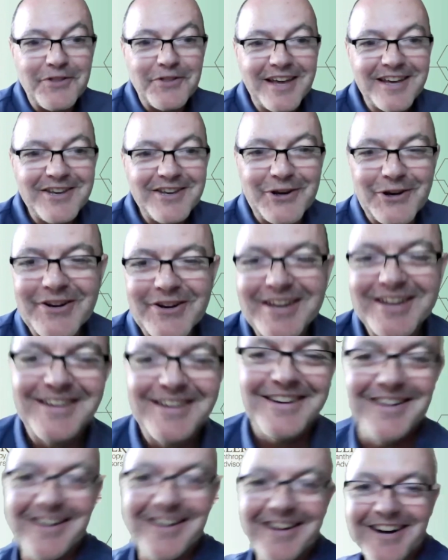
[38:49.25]
Thank you.
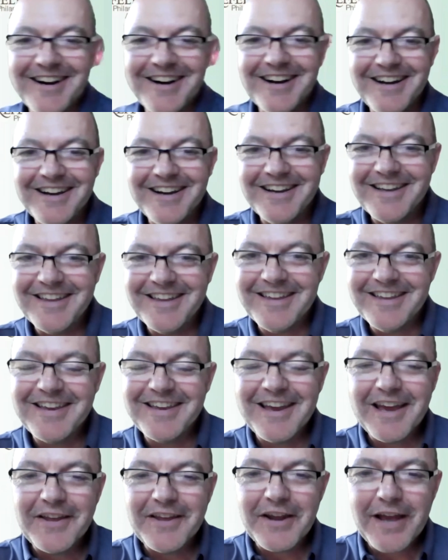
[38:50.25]

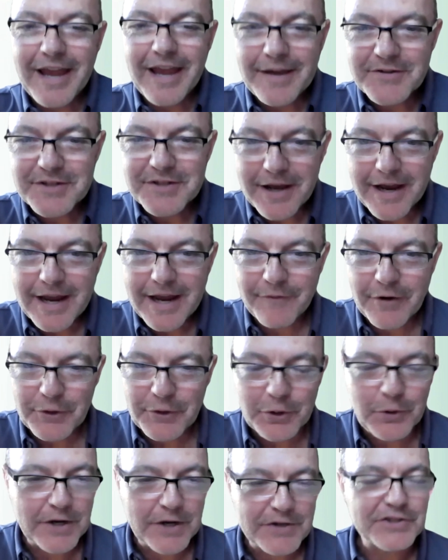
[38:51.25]
And I have
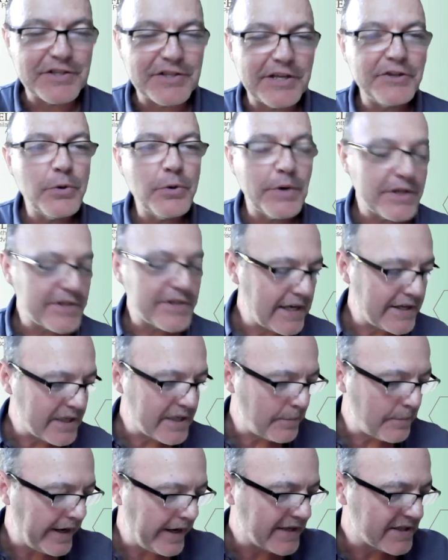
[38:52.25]
other questions. I do want to say,
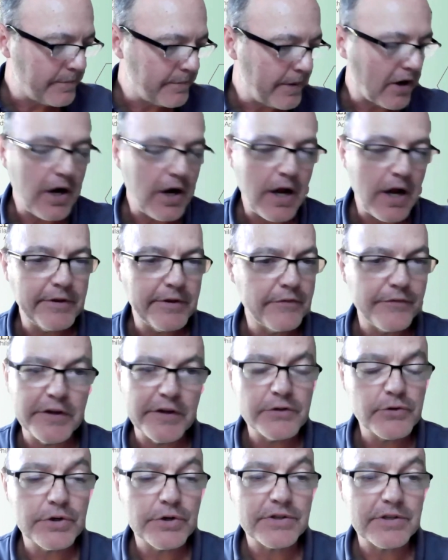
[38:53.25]
somebody asked about conflict of
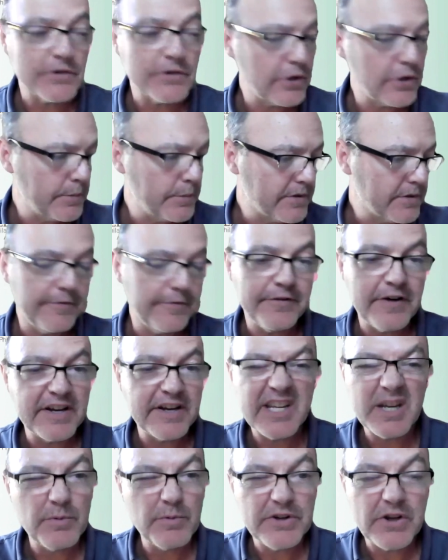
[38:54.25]
interest in terms of
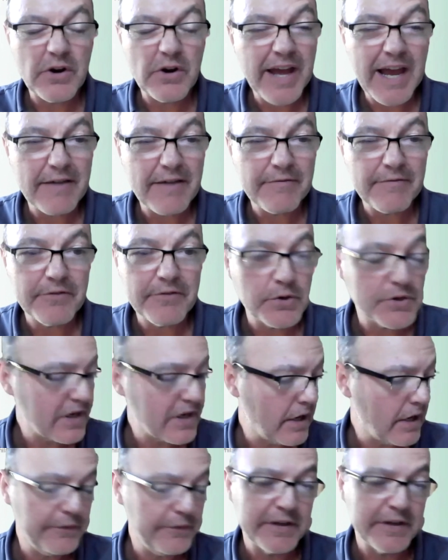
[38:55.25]
funding. We don't have those
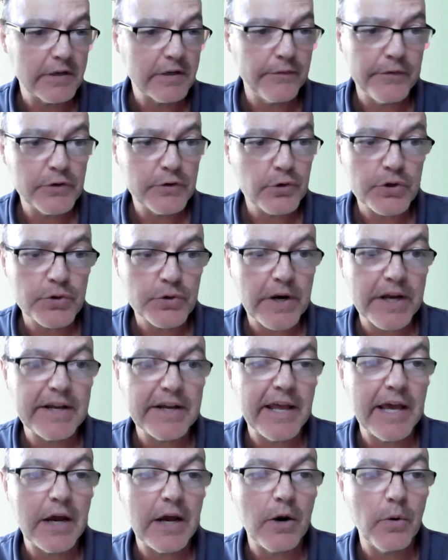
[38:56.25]
conflicts of interest right
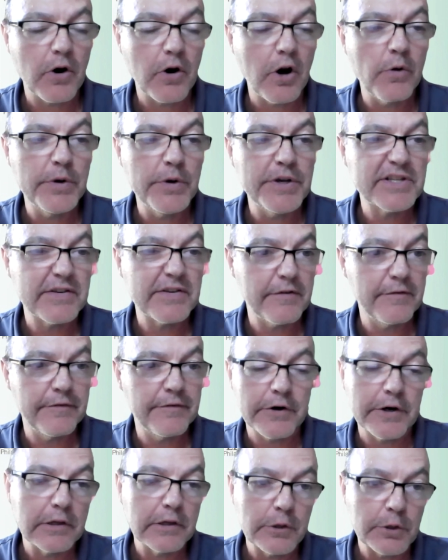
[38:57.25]
now. We're always
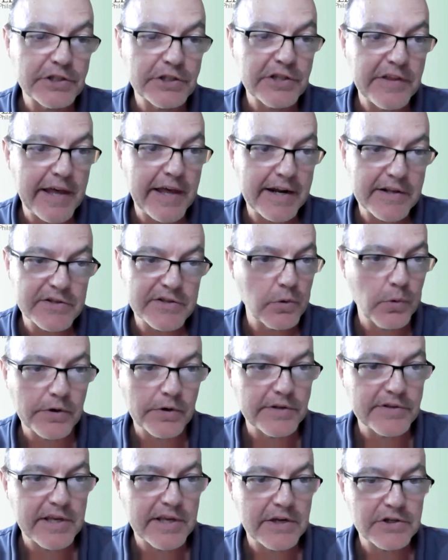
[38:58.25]
very alert to that as an
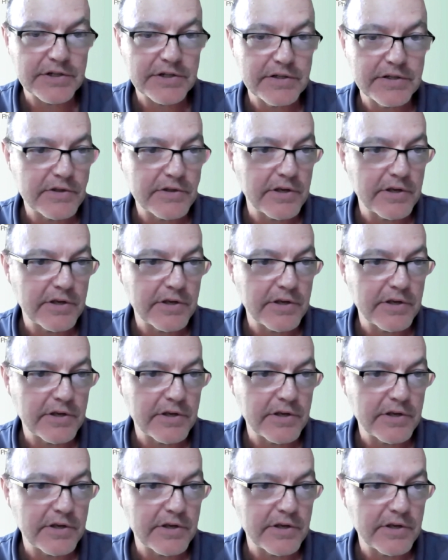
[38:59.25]
organization.